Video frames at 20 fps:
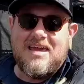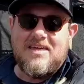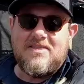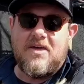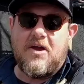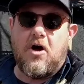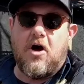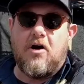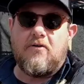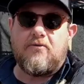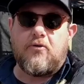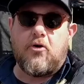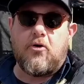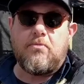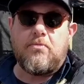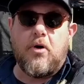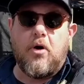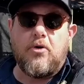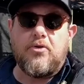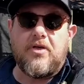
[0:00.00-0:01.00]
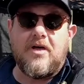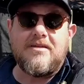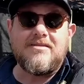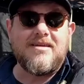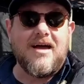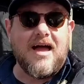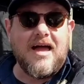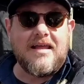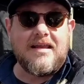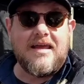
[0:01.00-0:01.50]
They offer both
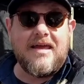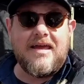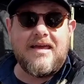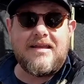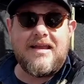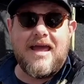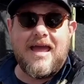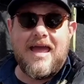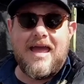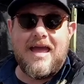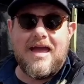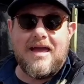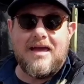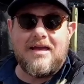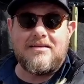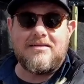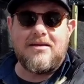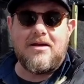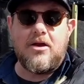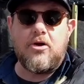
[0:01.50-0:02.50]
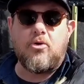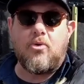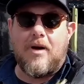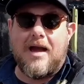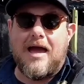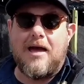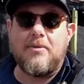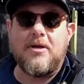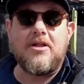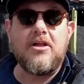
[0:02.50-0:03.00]
dine-in and
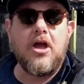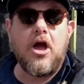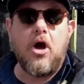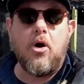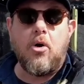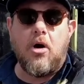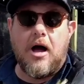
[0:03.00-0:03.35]
grab-and-go